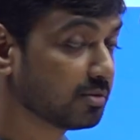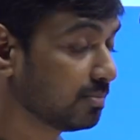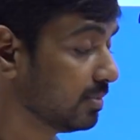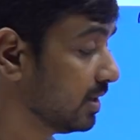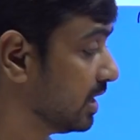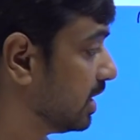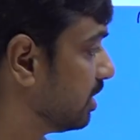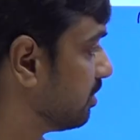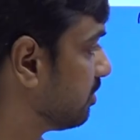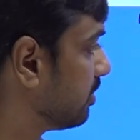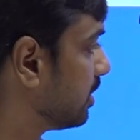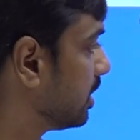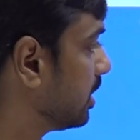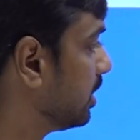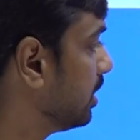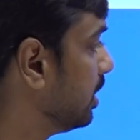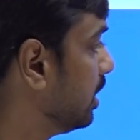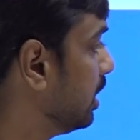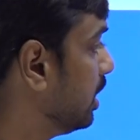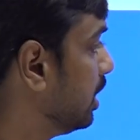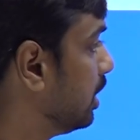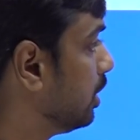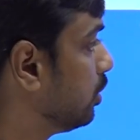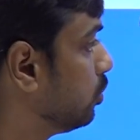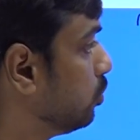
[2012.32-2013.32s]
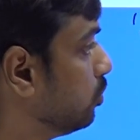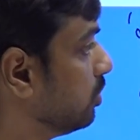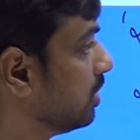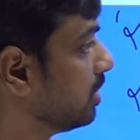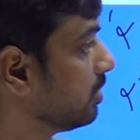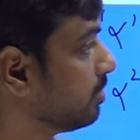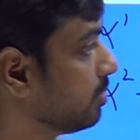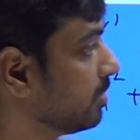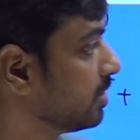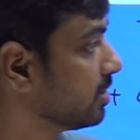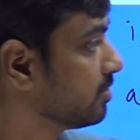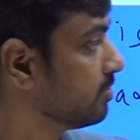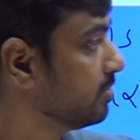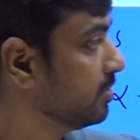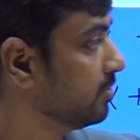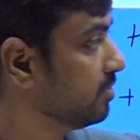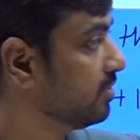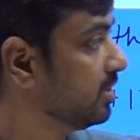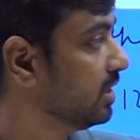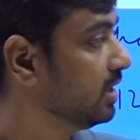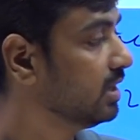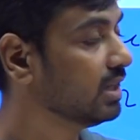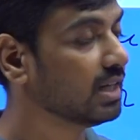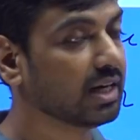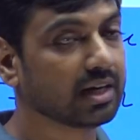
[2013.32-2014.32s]
b alpha, 12 plus
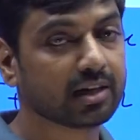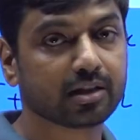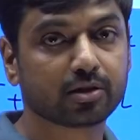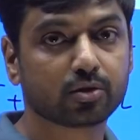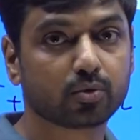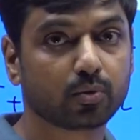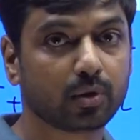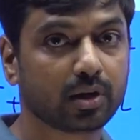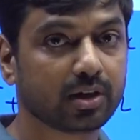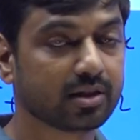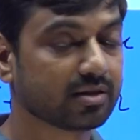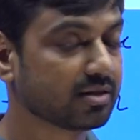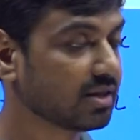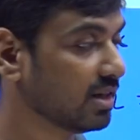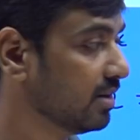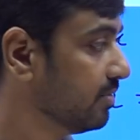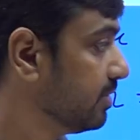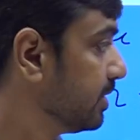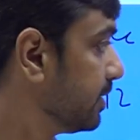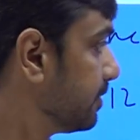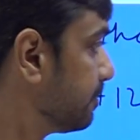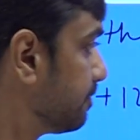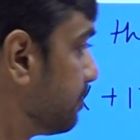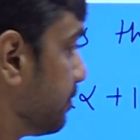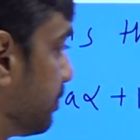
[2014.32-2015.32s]
15, that is 27.